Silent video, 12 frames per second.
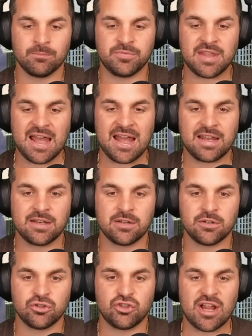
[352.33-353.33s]
that
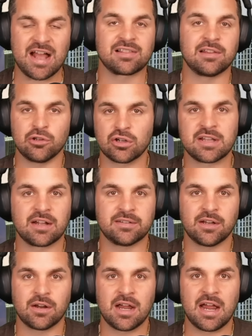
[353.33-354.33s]
Jacqueline looked out
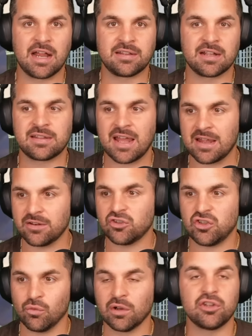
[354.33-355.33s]
there. I think that
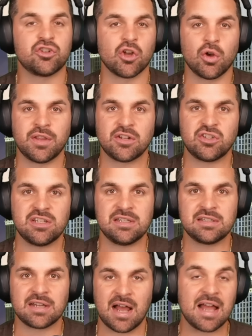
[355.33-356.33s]
she really showed that
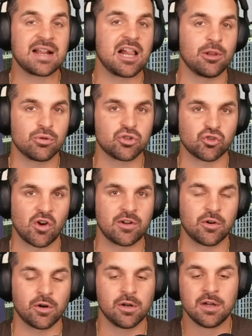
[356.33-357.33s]
she's a high caliber
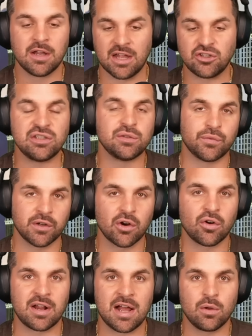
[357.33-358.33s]
striker and she's
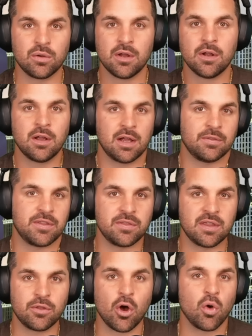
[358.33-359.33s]
figuring out
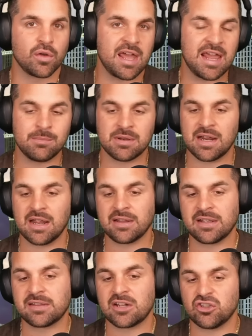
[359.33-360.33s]
the whole game. And I
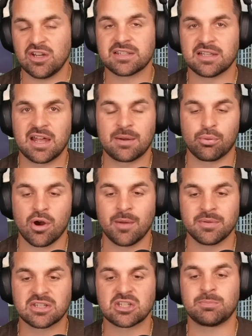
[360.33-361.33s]
think that she has a lot of
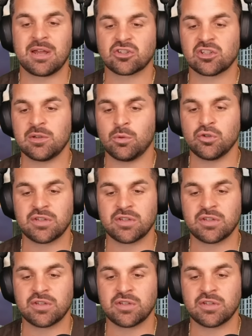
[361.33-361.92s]
promise, especially when you